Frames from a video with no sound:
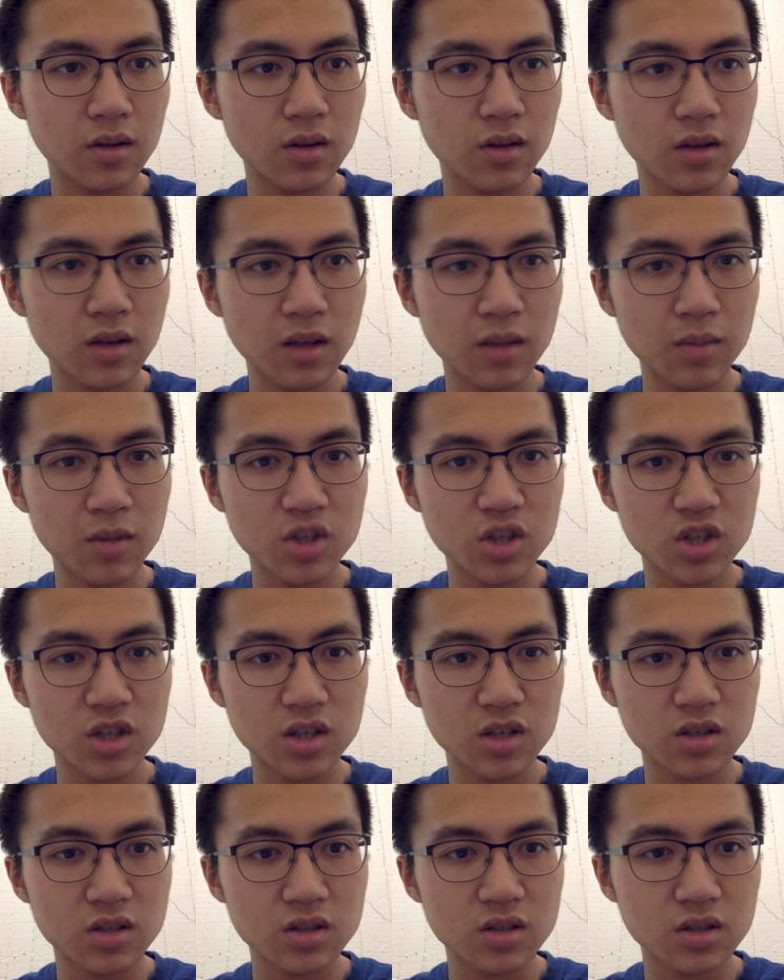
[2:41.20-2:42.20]

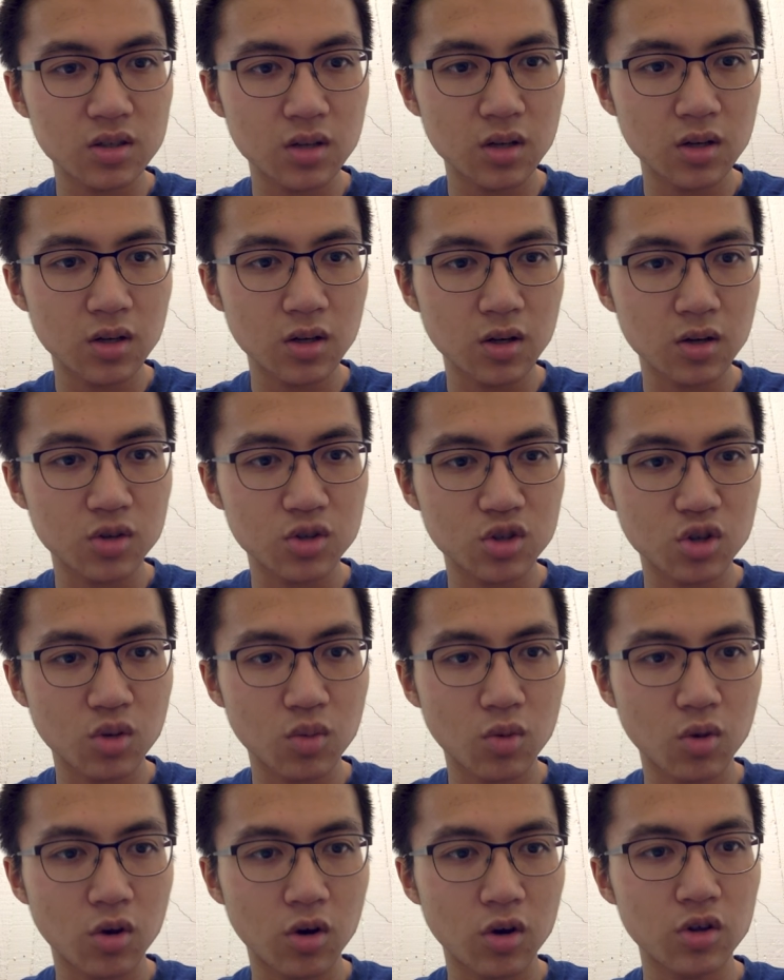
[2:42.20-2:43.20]
images, show
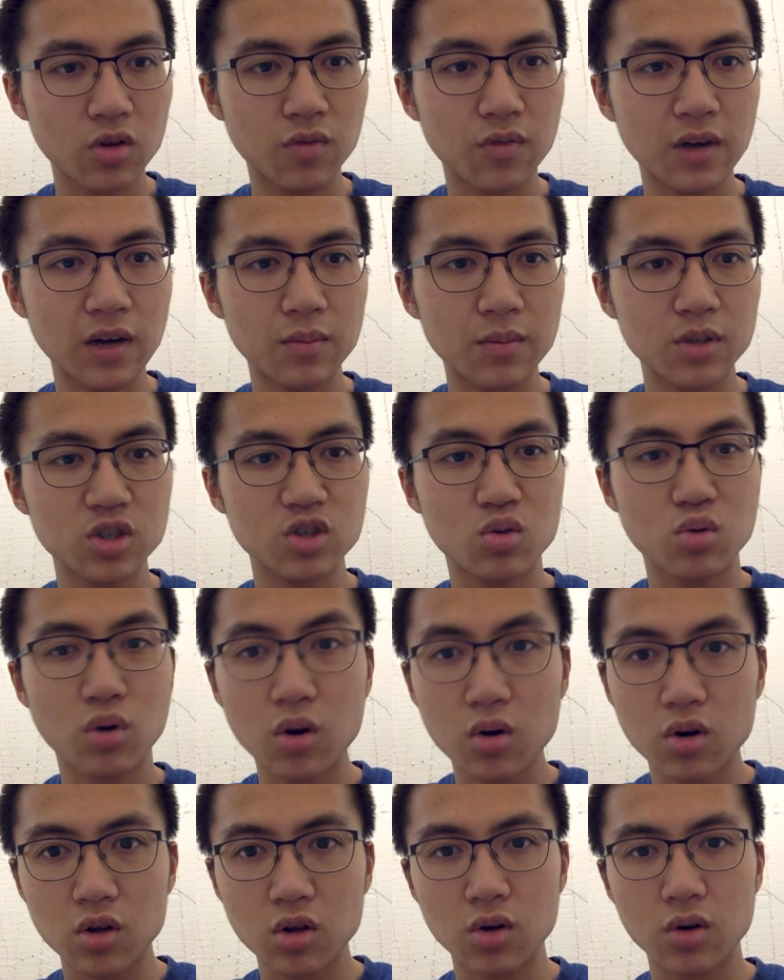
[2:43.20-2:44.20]
more. You'll find a bunch of
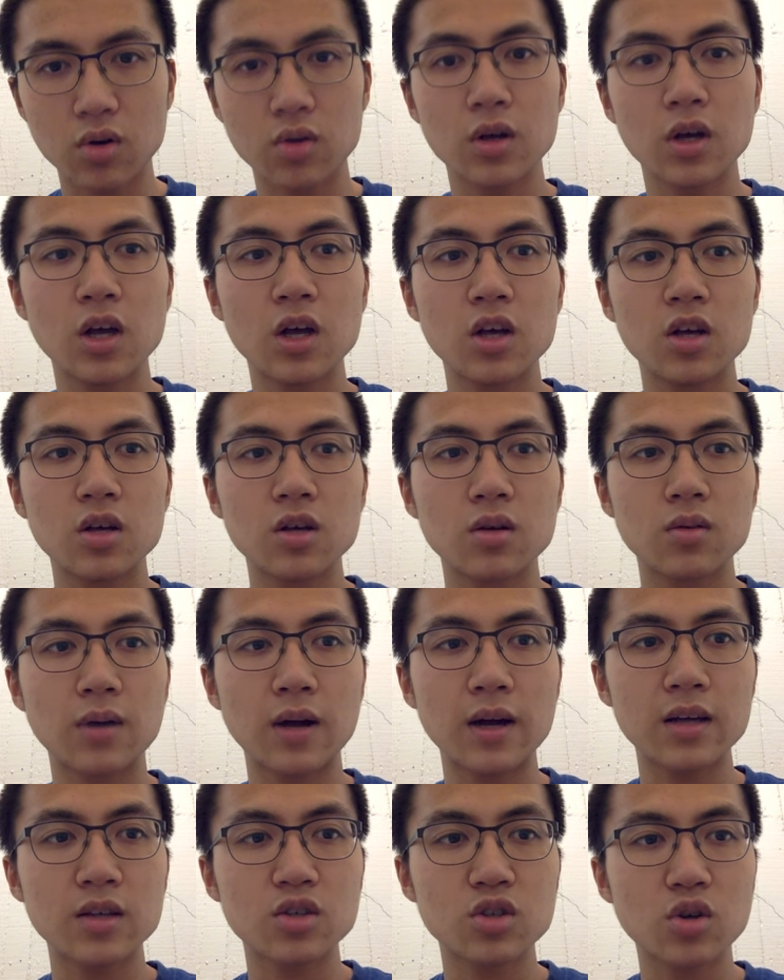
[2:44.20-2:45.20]
Kroger logo,
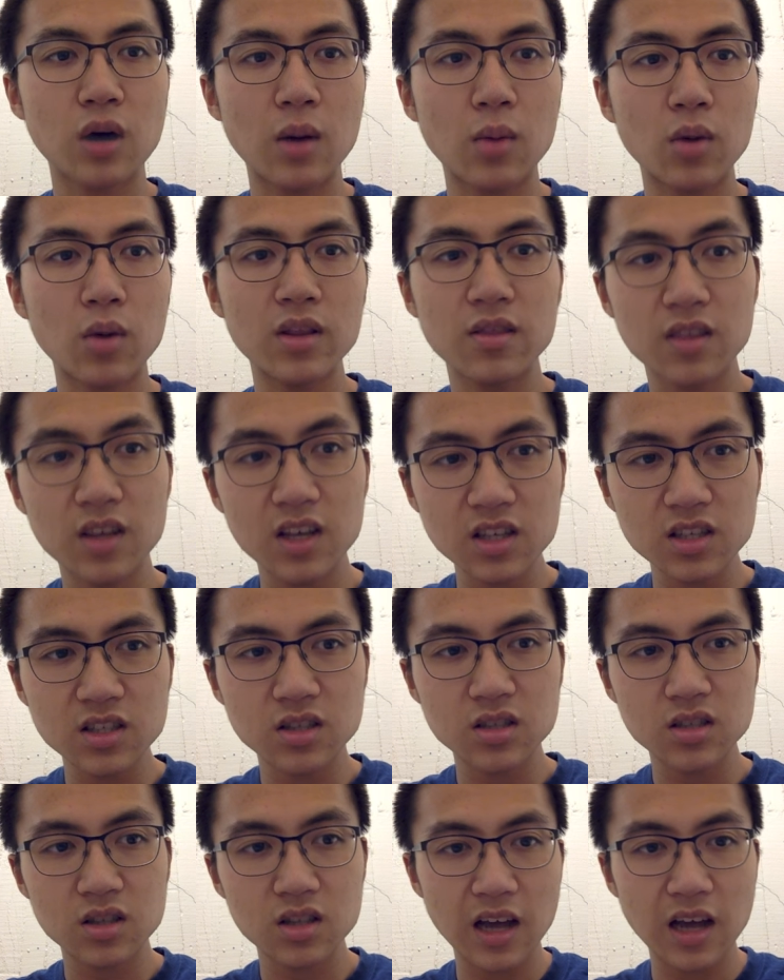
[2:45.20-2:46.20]
right? So I want
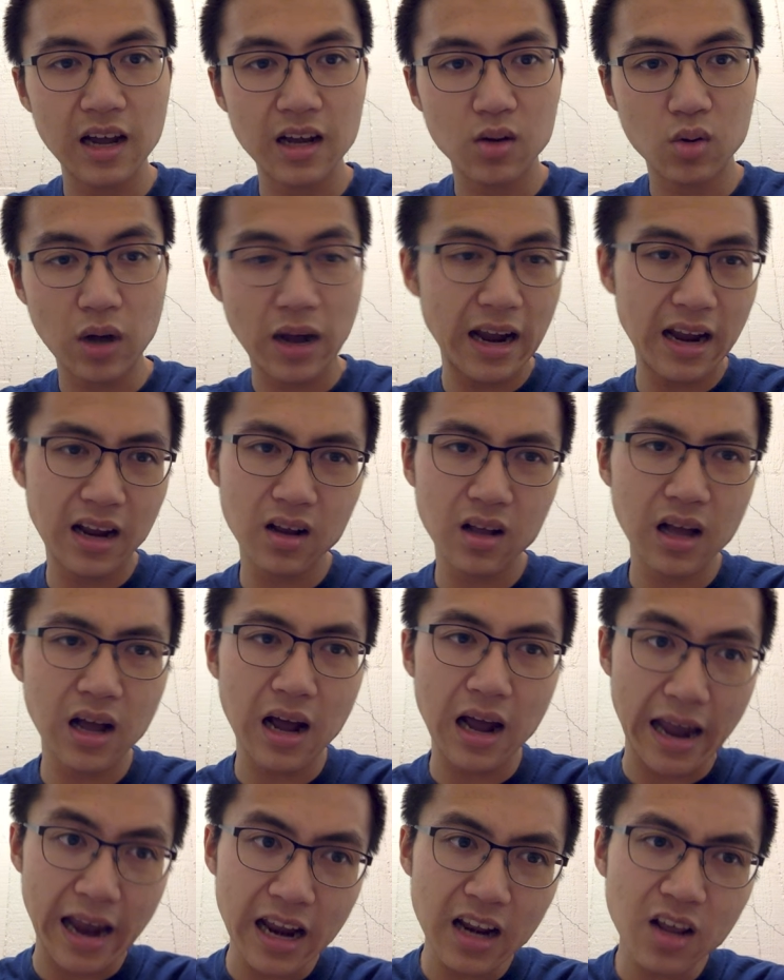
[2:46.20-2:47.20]
this,
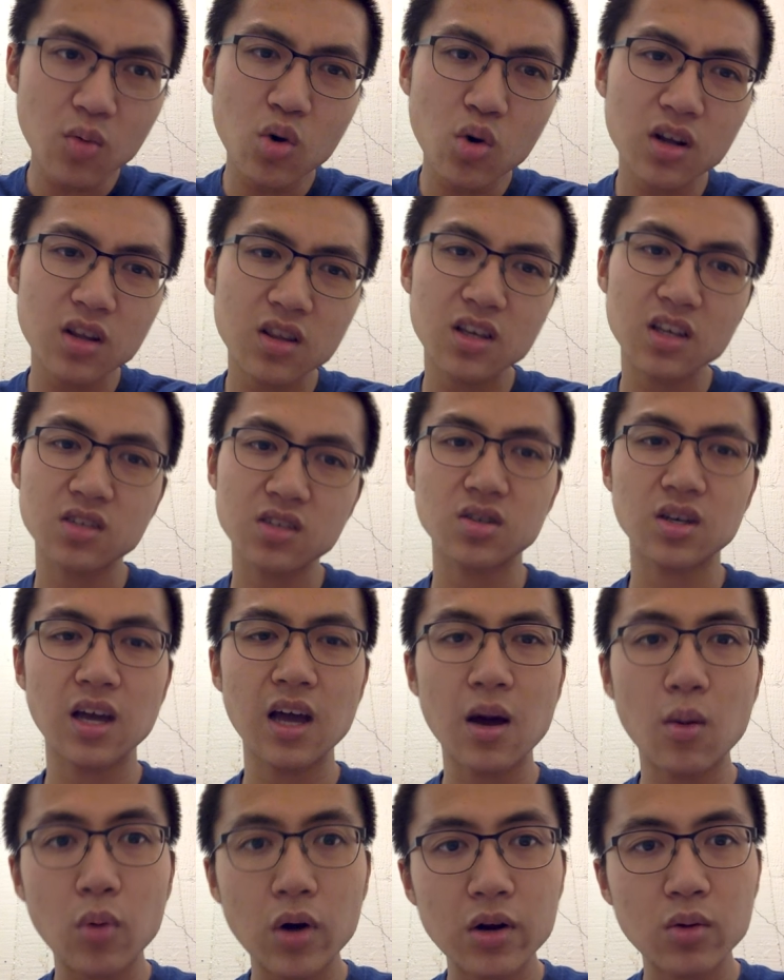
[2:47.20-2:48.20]
any one of these, okay?
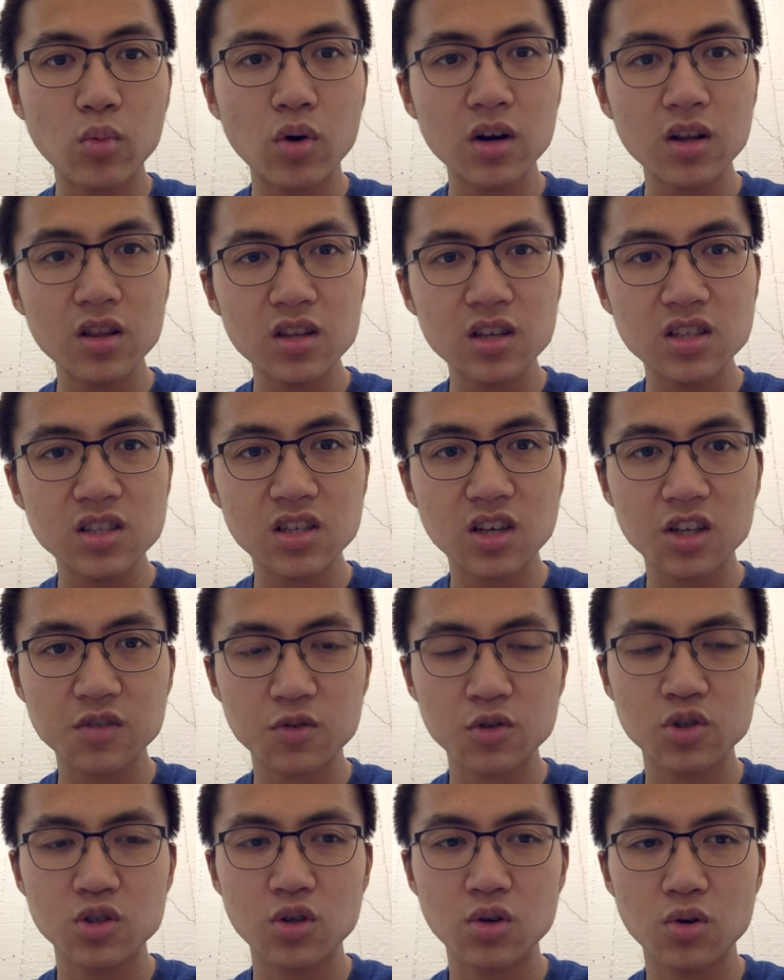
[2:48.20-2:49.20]
I want one of these
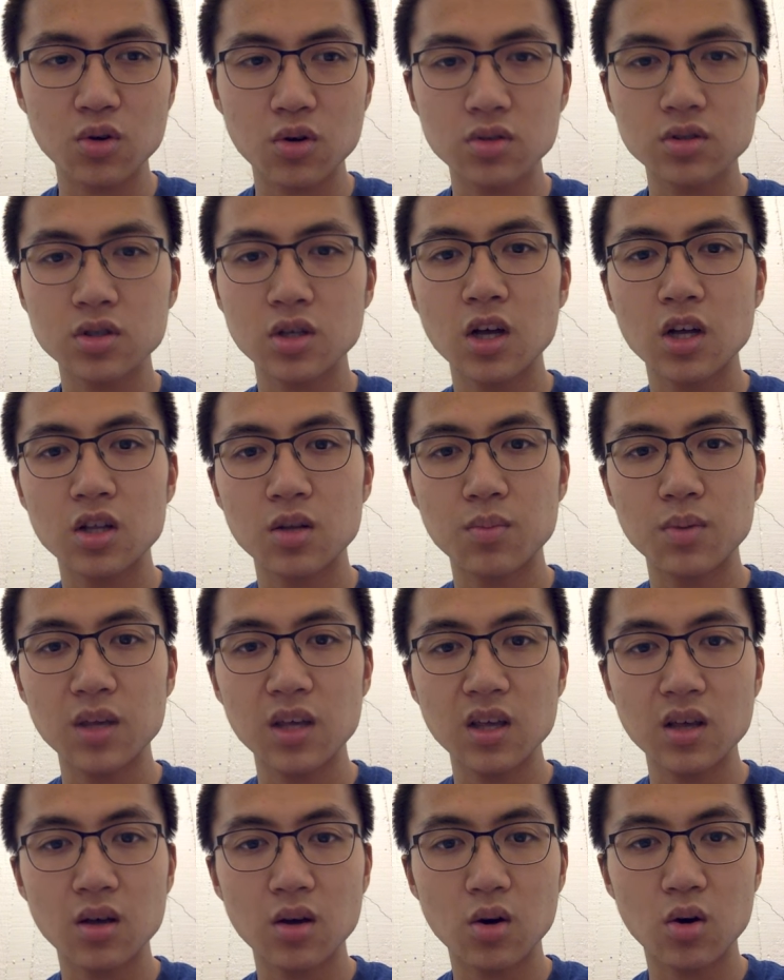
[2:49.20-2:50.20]
Salesforce logos to
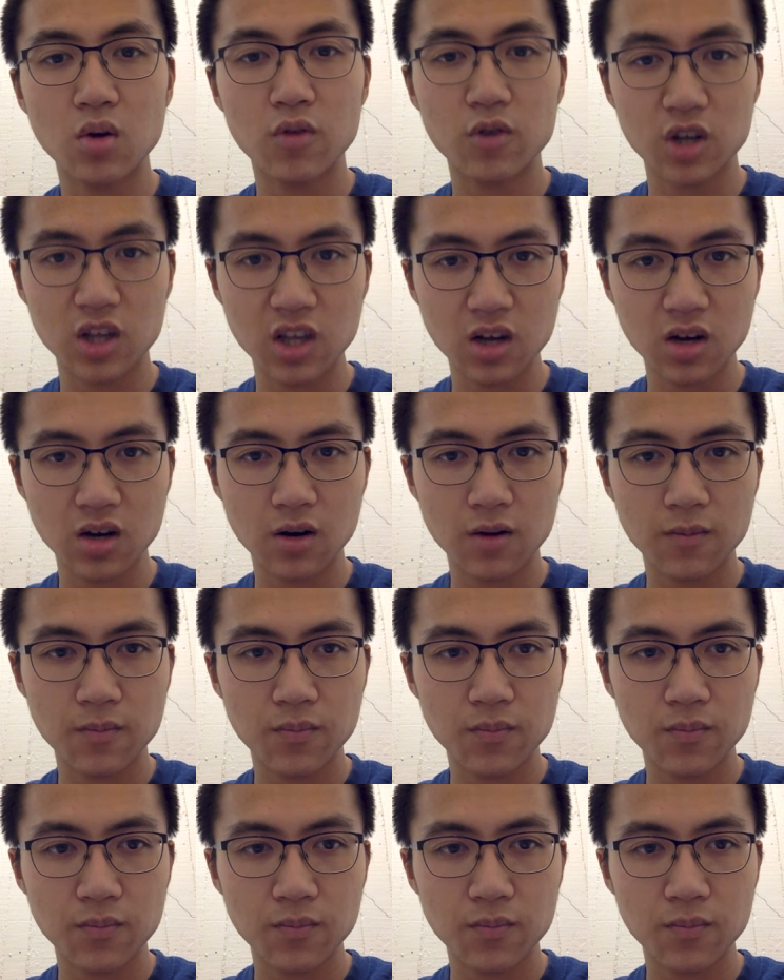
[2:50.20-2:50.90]
be over here